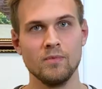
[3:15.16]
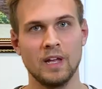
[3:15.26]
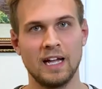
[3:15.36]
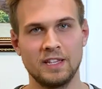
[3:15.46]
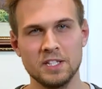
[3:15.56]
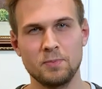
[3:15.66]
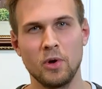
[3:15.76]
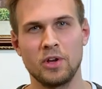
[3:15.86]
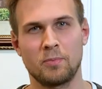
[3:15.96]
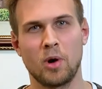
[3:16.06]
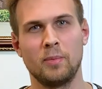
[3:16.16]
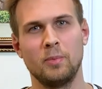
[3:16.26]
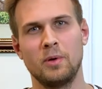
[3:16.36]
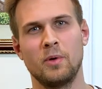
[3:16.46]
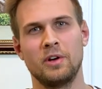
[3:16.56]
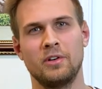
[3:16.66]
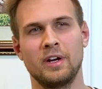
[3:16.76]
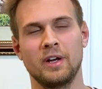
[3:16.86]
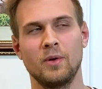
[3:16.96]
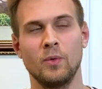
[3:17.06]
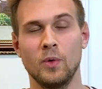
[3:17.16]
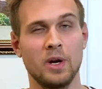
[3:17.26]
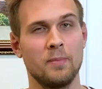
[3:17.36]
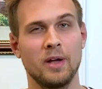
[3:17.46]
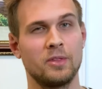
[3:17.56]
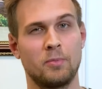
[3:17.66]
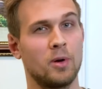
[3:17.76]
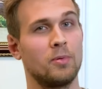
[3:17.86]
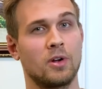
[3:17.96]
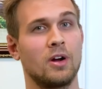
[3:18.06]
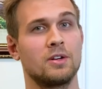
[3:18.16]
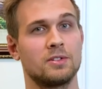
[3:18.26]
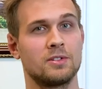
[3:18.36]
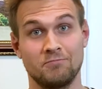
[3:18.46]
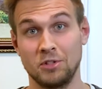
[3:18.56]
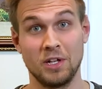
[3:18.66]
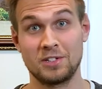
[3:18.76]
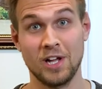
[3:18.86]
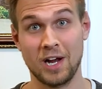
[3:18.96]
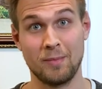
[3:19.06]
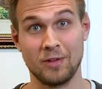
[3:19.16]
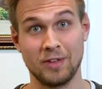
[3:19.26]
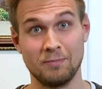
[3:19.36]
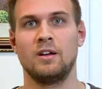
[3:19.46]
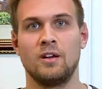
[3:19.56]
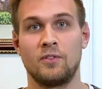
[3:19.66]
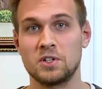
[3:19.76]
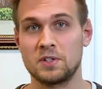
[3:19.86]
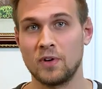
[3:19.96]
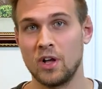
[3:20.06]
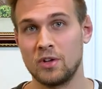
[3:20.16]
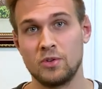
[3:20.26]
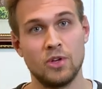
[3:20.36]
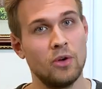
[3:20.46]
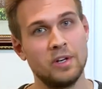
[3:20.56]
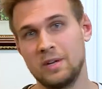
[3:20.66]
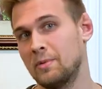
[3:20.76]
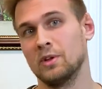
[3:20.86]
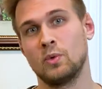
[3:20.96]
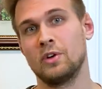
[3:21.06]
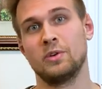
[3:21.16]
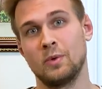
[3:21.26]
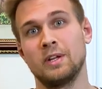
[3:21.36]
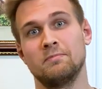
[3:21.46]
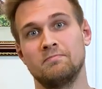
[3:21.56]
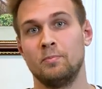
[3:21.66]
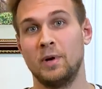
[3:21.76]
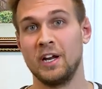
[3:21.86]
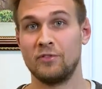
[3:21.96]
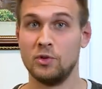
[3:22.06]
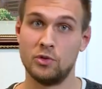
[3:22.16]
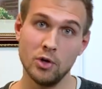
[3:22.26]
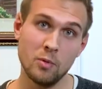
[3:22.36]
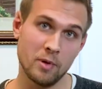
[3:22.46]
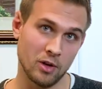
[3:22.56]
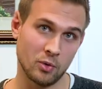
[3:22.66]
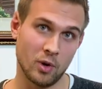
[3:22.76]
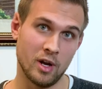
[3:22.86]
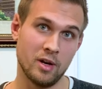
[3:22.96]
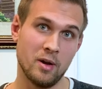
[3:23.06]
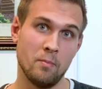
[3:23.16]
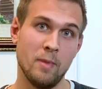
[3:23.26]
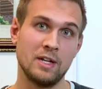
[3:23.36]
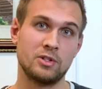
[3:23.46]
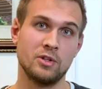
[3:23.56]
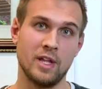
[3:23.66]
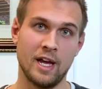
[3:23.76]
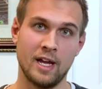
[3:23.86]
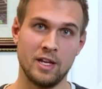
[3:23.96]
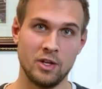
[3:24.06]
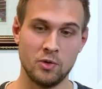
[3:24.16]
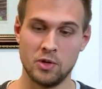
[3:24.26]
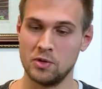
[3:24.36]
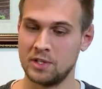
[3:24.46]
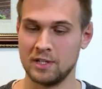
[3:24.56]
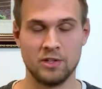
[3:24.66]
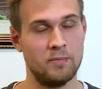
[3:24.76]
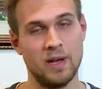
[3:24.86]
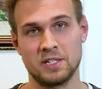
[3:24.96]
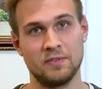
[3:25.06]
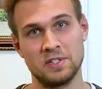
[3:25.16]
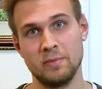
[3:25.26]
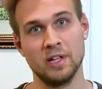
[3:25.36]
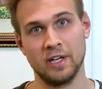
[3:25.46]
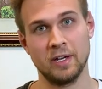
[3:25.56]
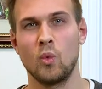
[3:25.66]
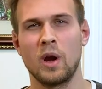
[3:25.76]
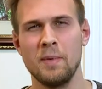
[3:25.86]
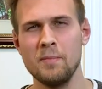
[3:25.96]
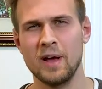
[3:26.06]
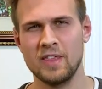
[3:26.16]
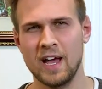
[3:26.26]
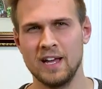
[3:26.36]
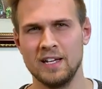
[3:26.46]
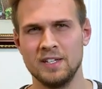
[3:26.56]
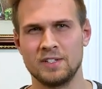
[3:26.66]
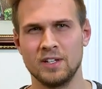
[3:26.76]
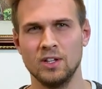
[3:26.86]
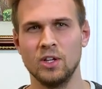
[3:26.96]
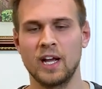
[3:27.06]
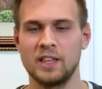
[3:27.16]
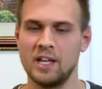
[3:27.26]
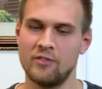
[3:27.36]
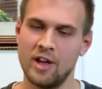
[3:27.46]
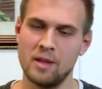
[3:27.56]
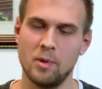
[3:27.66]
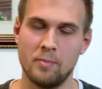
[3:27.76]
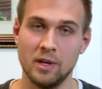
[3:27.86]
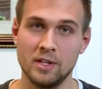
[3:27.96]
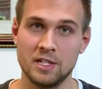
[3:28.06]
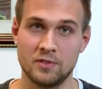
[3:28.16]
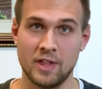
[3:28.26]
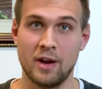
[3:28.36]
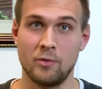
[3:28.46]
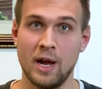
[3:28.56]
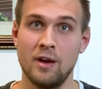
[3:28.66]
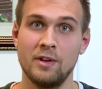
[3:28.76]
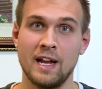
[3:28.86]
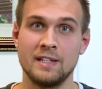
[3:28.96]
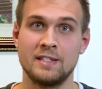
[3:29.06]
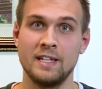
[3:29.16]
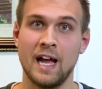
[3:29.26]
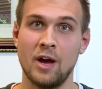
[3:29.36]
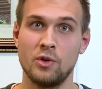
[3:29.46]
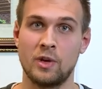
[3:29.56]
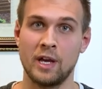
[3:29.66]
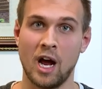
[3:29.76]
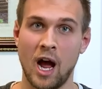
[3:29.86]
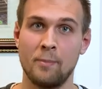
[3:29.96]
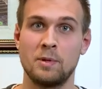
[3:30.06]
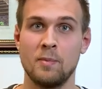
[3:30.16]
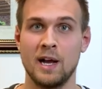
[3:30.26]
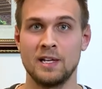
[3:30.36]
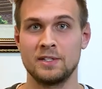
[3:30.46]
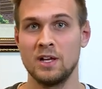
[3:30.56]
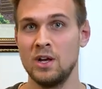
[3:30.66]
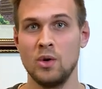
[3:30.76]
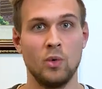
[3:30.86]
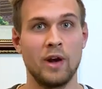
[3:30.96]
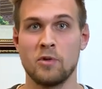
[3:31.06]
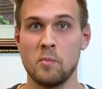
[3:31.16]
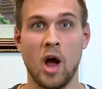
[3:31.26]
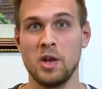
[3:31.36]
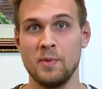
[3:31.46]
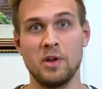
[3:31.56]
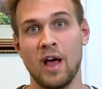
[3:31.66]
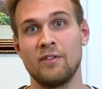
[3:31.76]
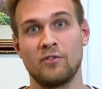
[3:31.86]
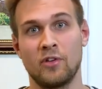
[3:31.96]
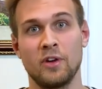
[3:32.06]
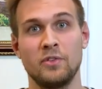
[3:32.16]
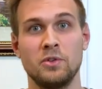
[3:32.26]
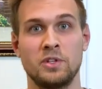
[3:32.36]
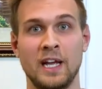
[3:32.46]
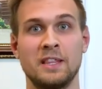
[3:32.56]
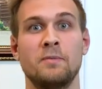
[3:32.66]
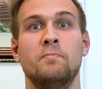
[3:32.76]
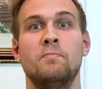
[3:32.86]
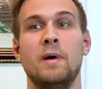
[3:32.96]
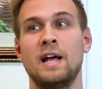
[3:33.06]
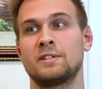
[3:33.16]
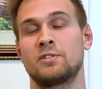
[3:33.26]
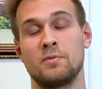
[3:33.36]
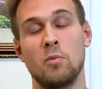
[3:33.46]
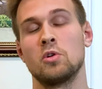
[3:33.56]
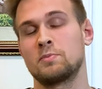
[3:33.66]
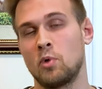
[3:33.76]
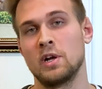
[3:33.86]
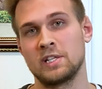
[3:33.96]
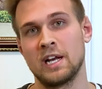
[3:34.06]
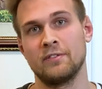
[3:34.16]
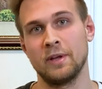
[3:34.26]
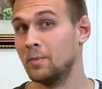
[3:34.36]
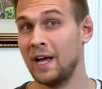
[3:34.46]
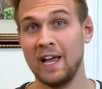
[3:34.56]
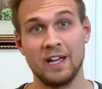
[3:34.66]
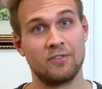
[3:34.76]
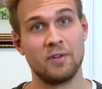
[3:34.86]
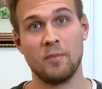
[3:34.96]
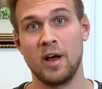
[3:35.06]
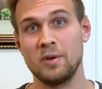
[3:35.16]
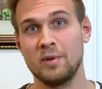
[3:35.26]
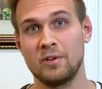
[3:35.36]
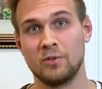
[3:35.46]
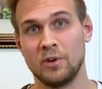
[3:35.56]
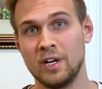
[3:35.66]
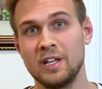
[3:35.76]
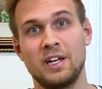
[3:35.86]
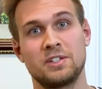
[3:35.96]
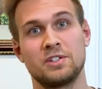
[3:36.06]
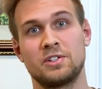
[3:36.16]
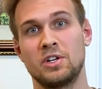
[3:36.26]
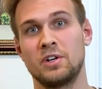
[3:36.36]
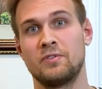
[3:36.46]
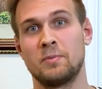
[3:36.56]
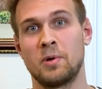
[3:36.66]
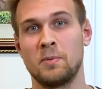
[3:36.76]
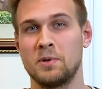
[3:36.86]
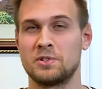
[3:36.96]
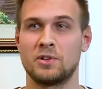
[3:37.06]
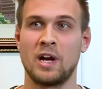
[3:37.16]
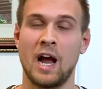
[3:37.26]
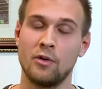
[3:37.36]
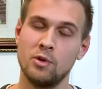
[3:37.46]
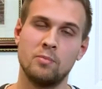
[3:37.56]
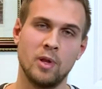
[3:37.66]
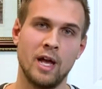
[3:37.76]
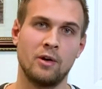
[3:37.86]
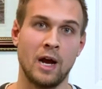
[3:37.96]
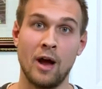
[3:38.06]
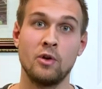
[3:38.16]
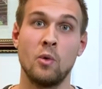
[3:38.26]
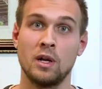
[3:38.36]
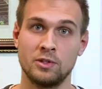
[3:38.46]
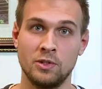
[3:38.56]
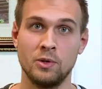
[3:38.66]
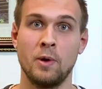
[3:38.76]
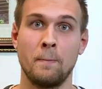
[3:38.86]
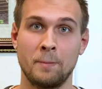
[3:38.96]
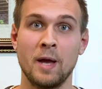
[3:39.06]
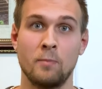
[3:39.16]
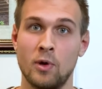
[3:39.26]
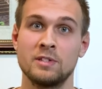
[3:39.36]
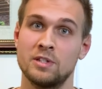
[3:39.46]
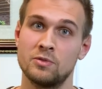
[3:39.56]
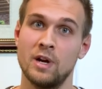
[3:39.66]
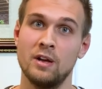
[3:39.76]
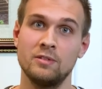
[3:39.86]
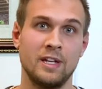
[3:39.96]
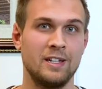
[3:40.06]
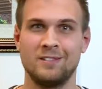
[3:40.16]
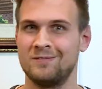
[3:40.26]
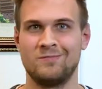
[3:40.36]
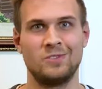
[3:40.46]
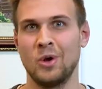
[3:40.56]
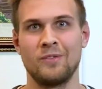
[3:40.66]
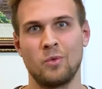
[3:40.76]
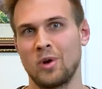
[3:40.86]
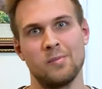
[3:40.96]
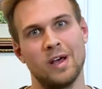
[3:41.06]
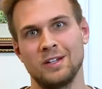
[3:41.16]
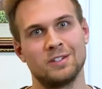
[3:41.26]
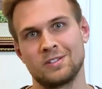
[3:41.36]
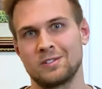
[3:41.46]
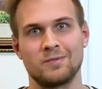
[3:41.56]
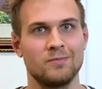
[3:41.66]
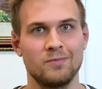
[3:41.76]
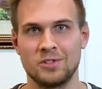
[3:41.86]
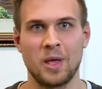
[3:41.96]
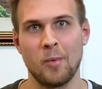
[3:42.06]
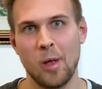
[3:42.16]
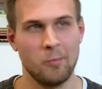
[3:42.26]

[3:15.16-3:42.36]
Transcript: At this point, you're probably wondering, what about the purple cards? So let's talk about them. First of all, you don't need to build one to win. But if you do build one, make sure that you use it to the best of its ability. What I mean by that is look at the available buildings for that round and see how you can optimize whatever monument you have in front of you to get the best or most points out of it. But hey, if the monument really doesn't serve the purpose or how you play or how you want to um, get points this round, then don't even worry about it, just skip it